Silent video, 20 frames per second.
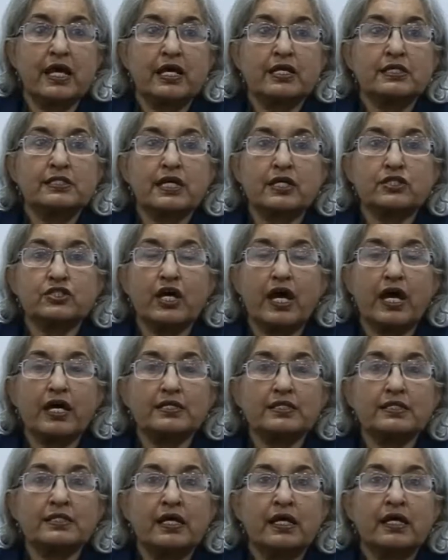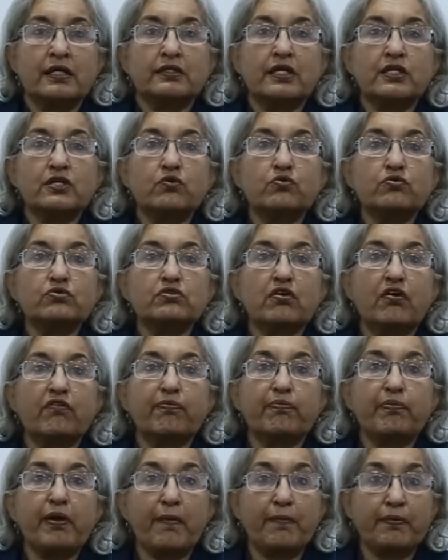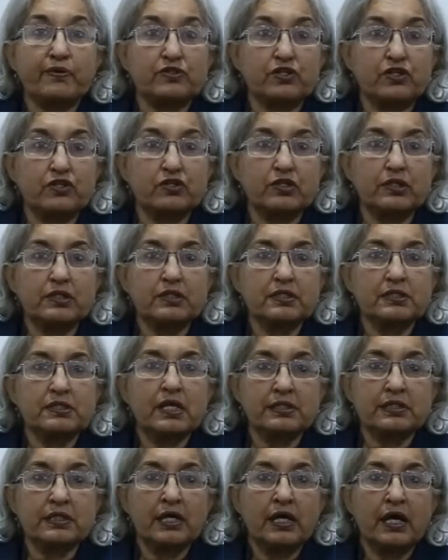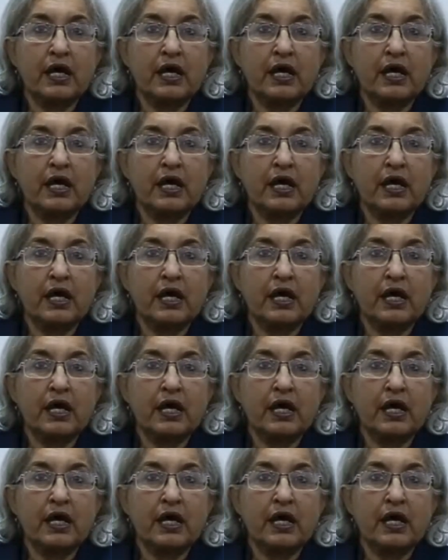such as the use of prepositions